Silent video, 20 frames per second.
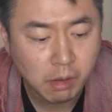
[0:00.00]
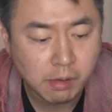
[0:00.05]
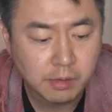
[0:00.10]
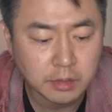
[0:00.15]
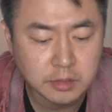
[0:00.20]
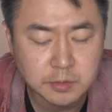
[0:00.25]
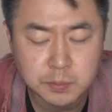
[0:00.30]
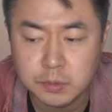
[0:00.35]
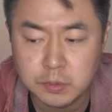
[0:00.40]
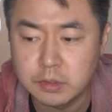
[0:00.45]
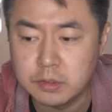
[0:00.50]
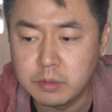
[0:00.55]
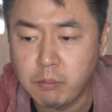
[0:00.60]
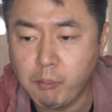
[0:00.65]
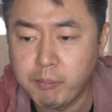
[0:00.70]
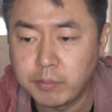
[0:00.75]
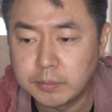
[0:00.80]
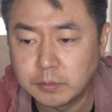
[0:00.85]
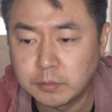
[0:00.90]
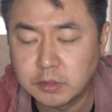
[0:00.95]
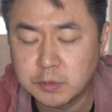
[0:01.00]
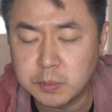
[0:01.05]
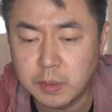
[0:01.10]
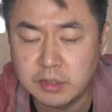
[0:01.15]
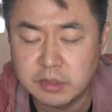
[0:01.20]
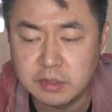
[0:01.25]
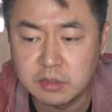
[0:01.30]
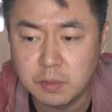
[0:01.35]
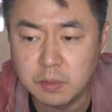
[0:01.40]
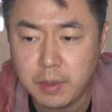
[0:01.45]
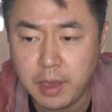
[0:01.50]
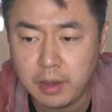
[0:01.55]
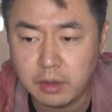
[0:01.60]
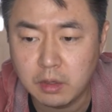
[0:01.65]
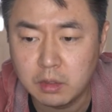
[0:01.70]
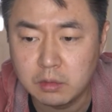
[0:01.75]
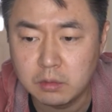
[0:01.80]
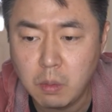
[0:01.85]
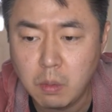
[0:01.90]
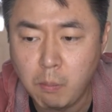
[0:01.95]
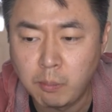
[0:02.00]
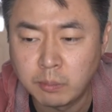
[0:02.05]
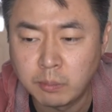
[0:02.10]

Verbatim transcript: That's pretty spicy on the back end.